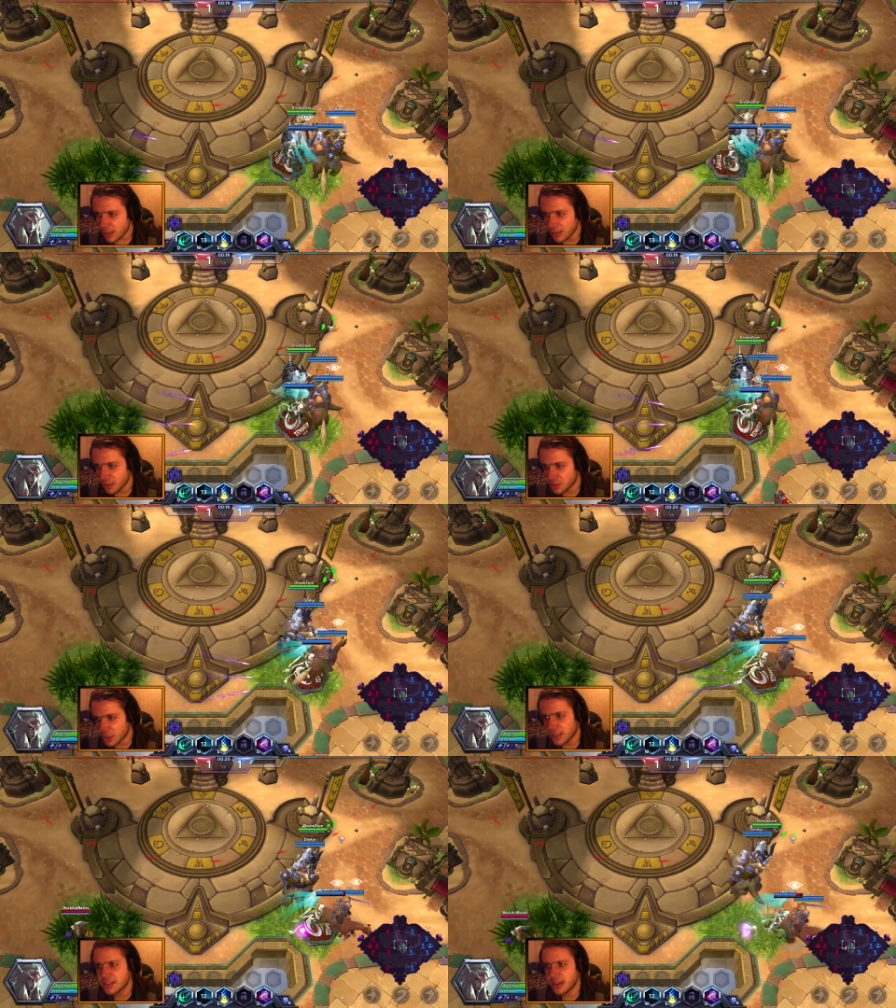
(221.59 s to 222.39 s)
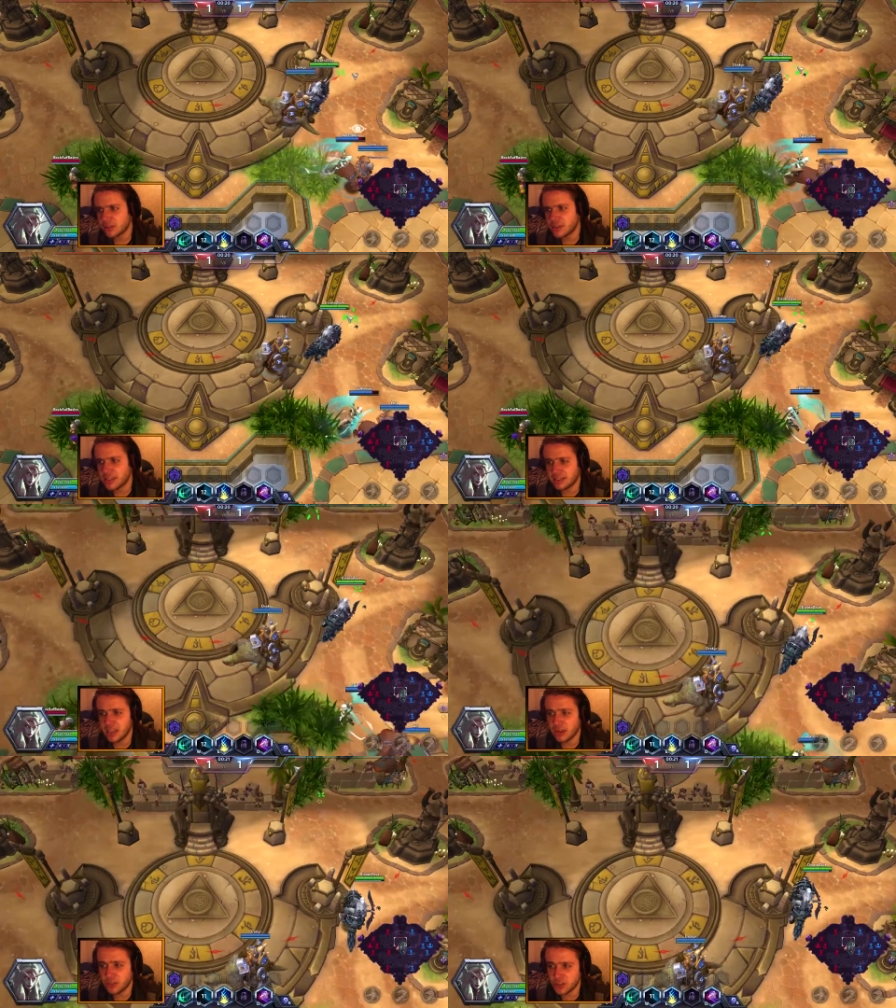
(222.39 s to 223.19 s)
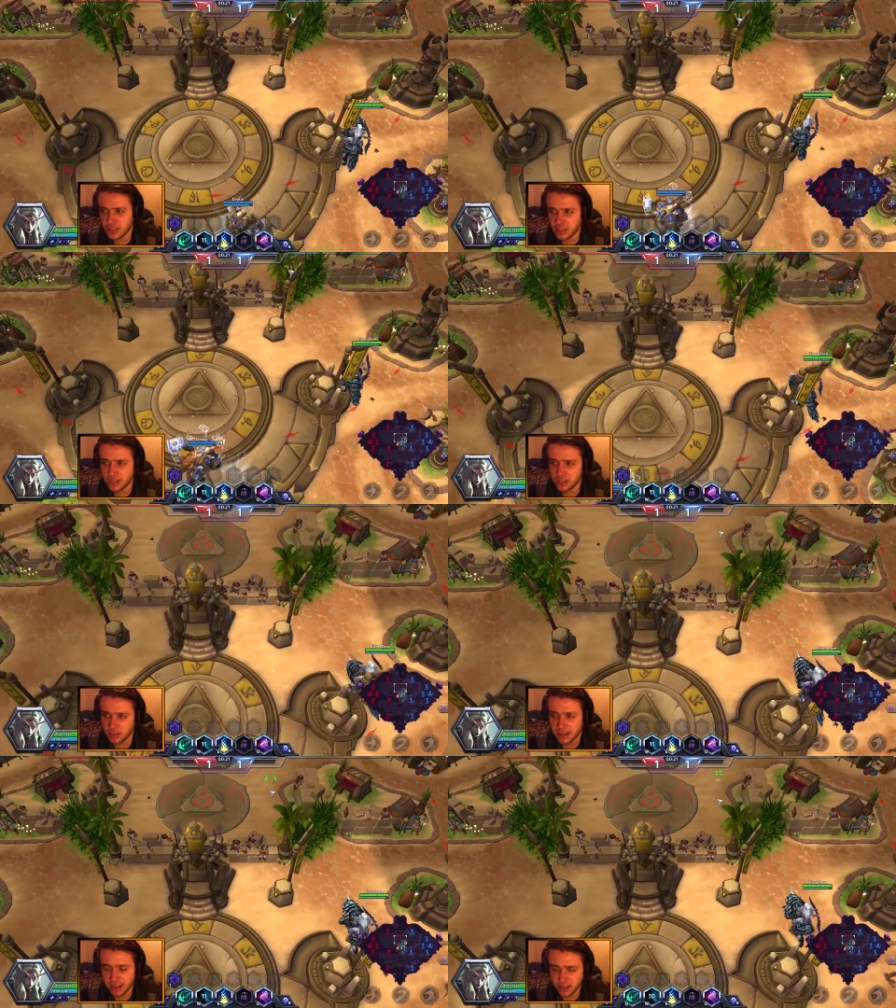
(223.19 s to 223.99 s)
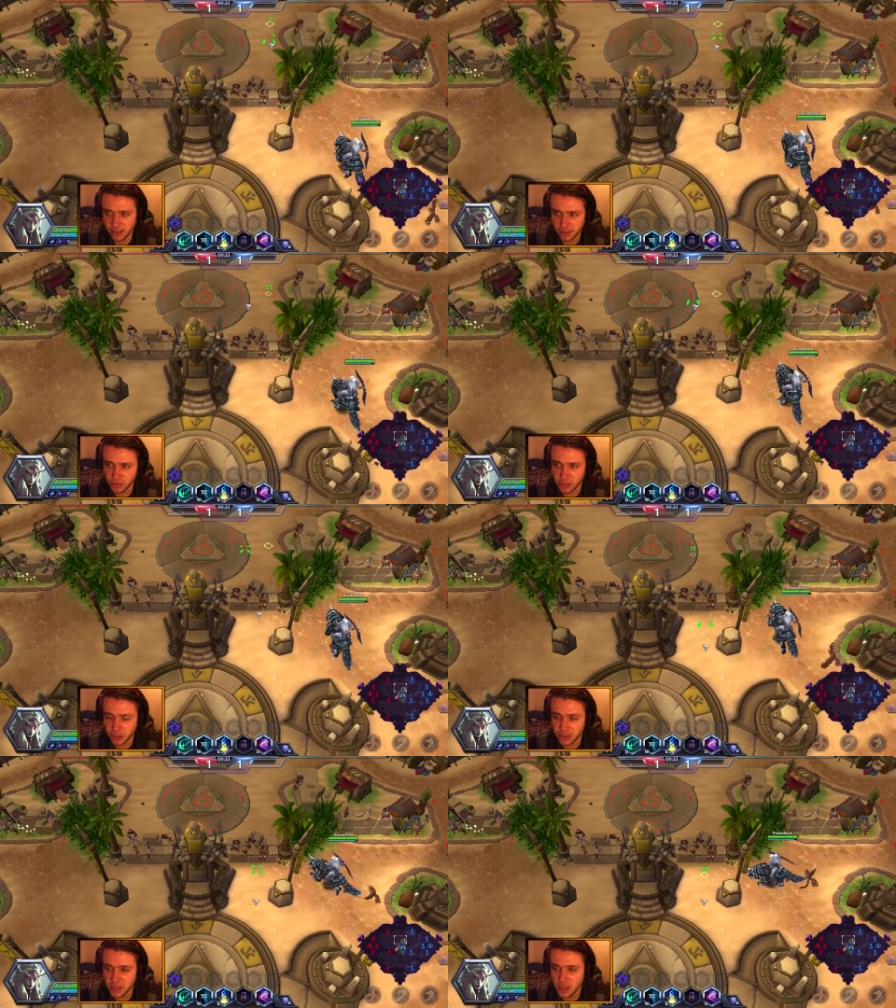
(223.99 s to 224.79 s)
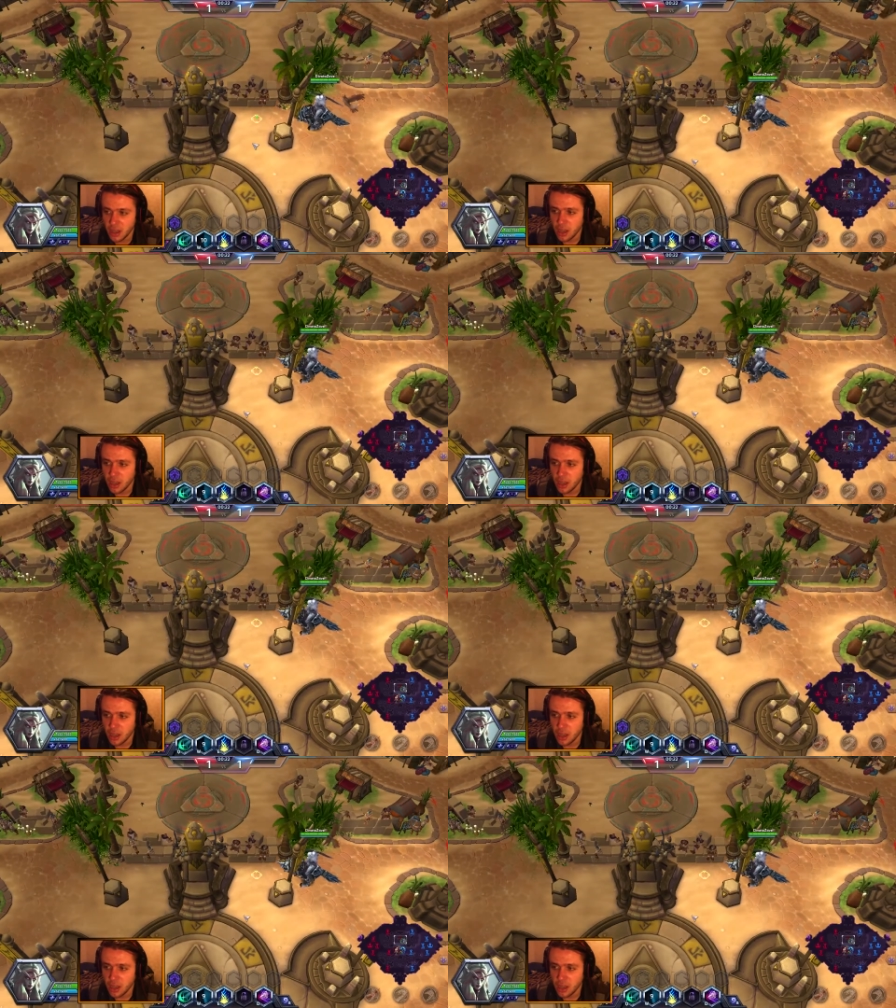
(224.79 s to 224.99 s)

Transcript: Now Tyrande's auto attack damage isn't that high to be honest,